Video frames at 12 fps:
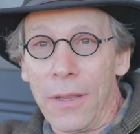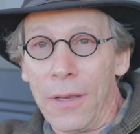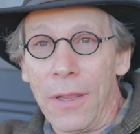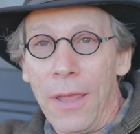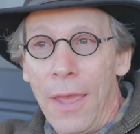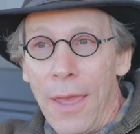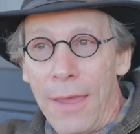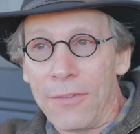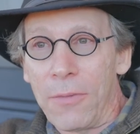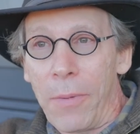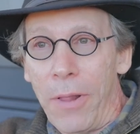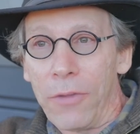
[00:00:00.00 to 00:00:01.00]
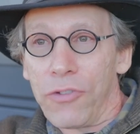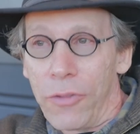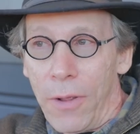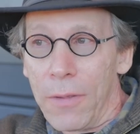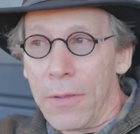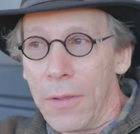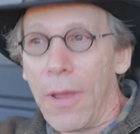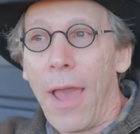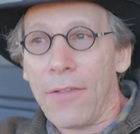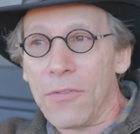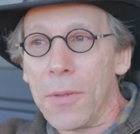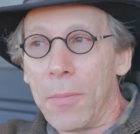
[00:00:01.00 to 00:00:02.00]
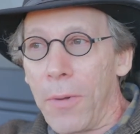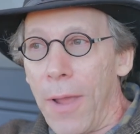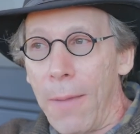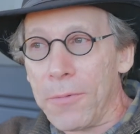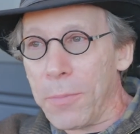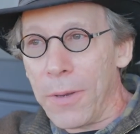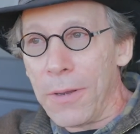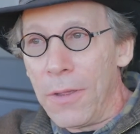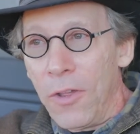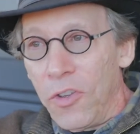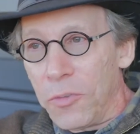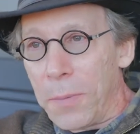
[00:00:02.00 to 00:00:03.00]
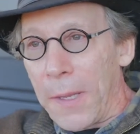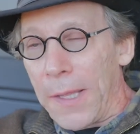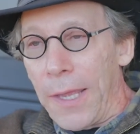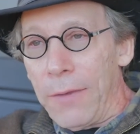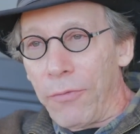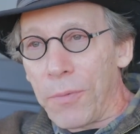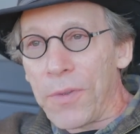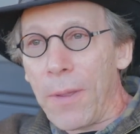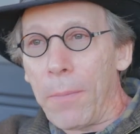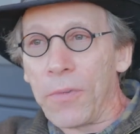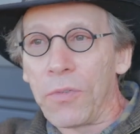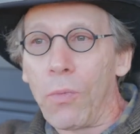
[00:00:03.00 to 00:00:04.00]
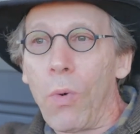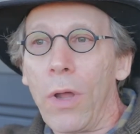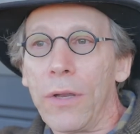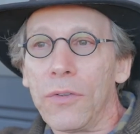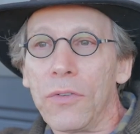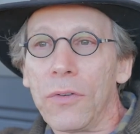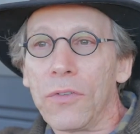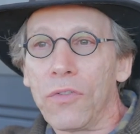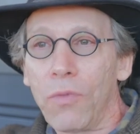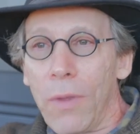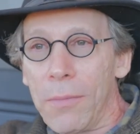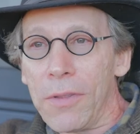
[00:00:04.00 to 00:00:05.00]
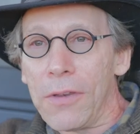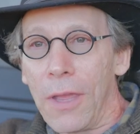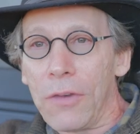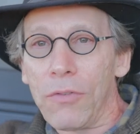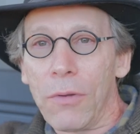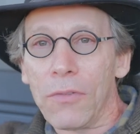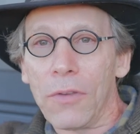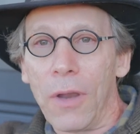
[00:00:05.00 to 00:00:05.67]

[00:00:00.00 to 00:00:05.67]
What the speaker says: in astrobiology. There has to be, perhaps, but speculating from samples of one is extremely dangerous.